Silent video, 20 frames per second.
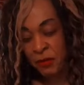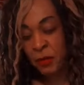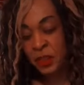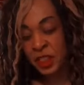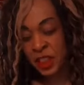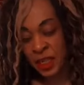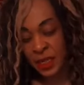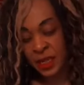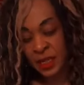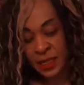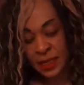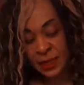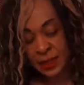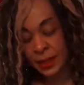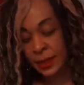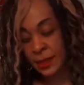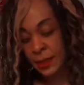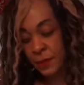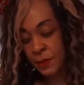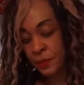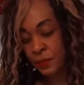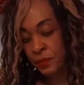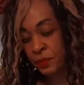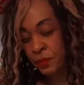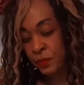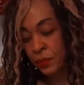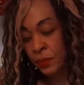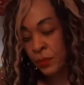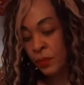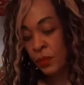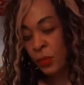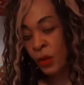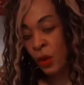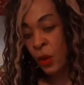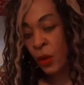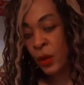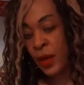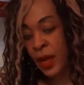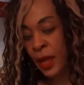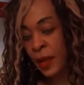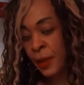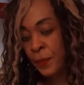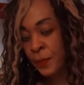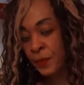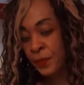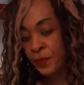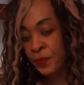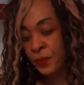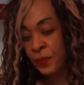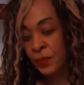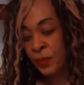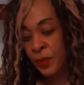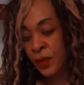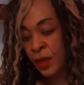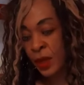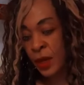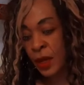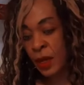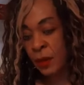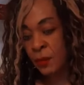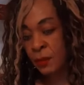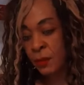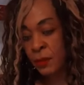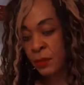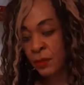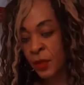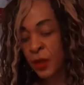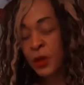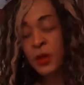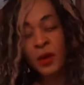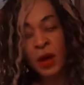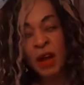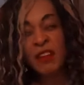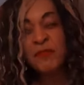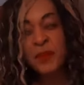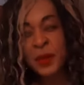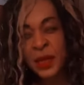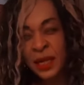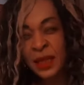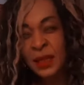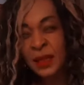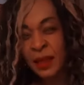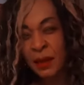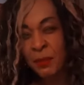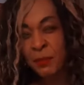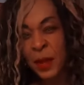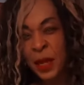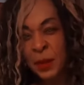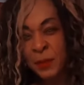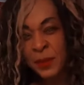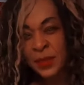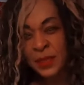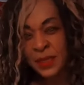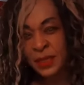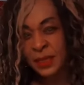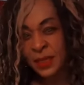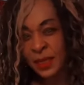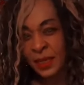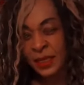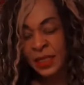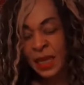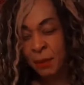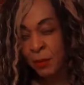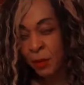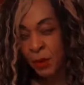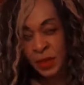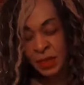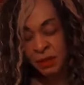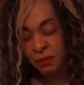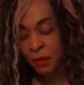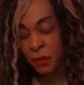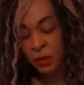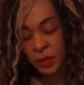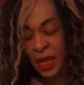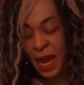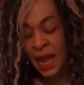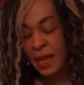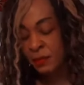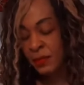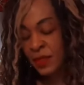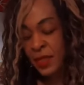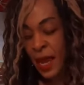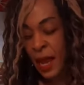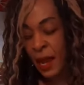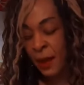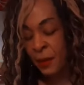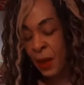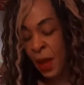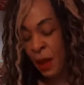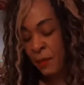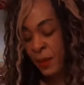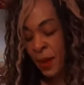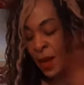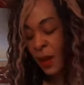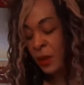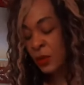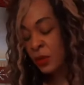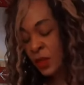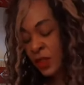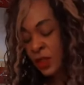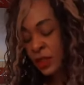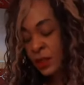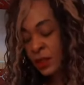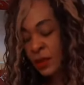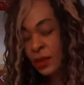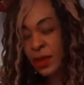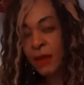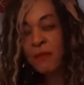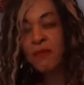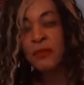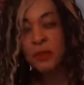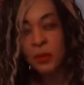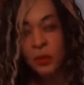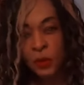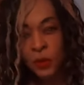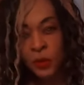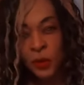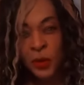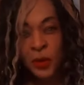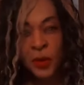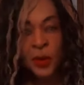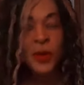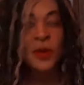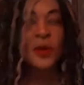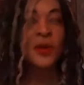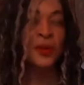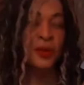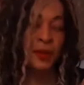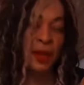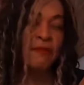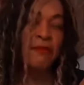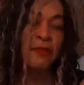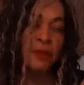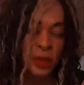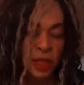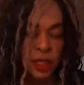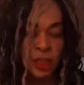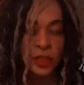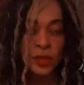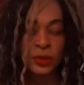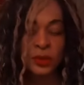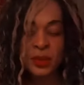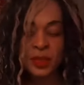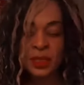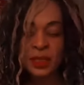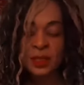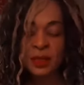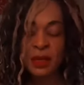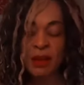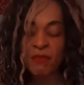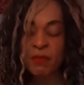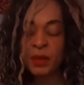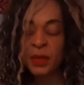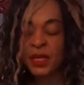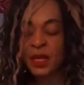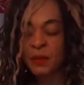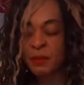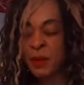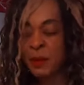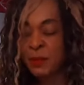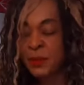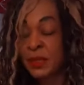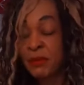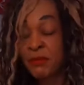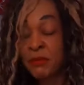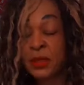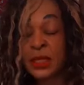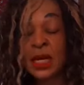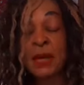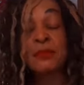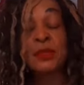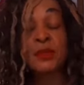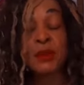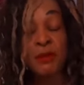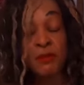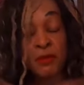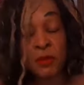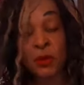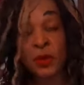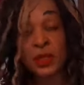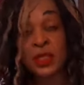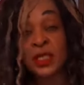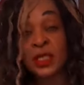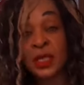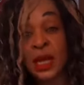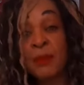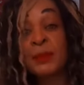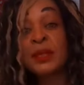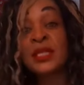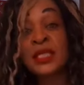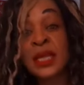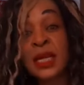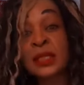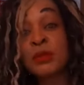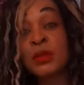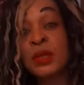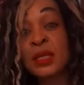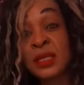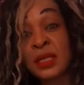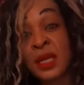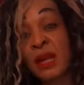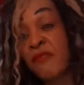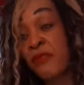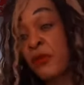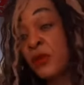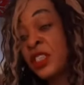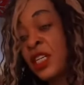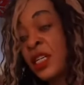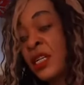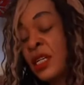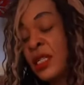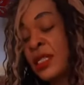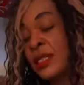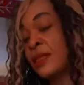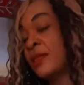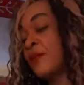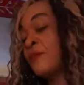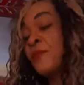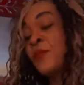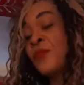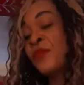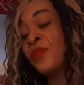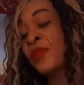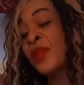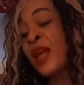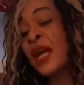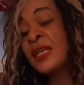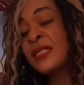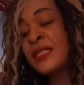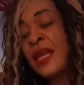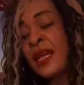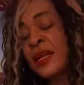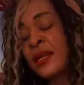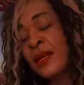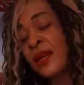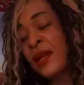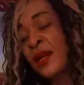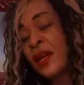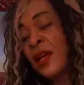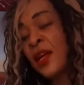few journalists, okay, um, you know, I've been in the papers, in the tabloids a few times, yeah, about a few a few issues. I've been in the papers a few times, so I've got I'm in touch with a few journalists. I said,